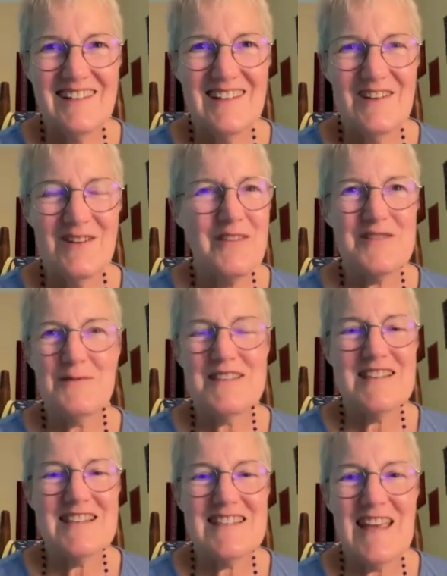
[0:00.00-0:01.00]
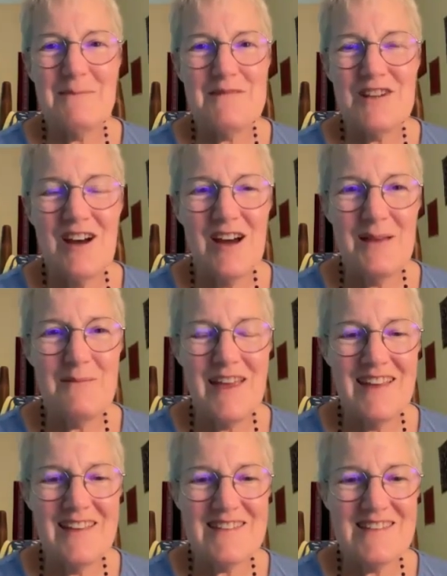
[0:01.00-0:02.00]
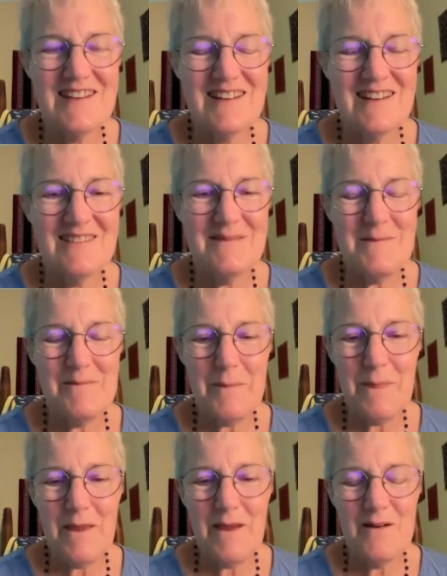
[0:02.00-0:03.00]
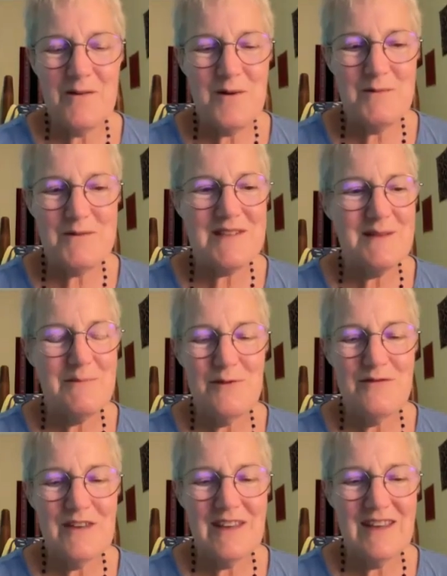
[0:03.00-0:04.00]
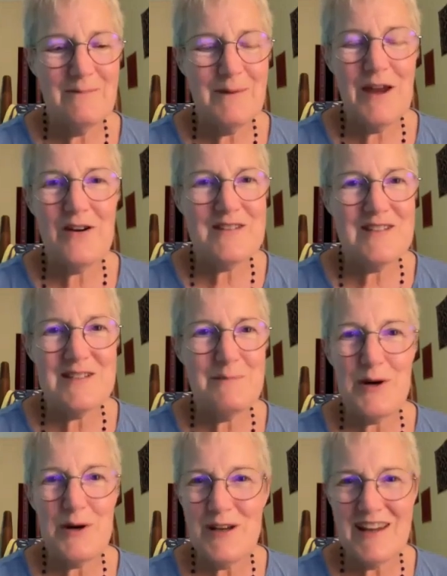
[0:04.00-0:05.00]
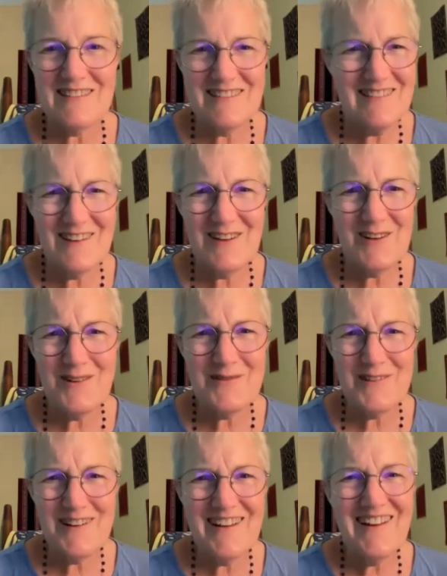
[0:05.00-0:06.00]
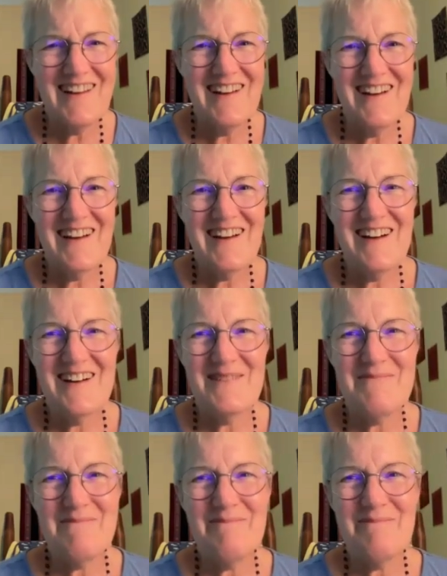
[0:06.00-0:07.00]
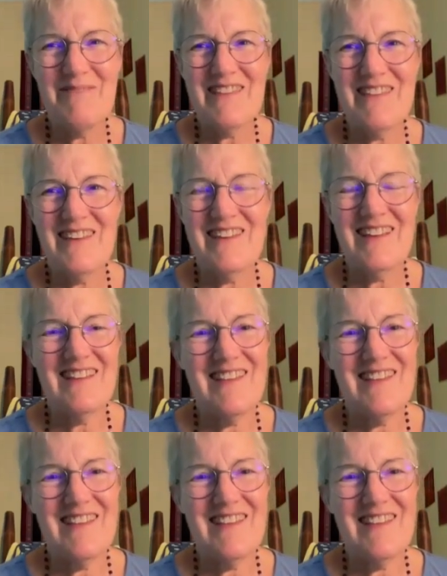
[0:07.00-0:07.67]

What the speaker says: this was the same time as what was the movie Paris is Burning? The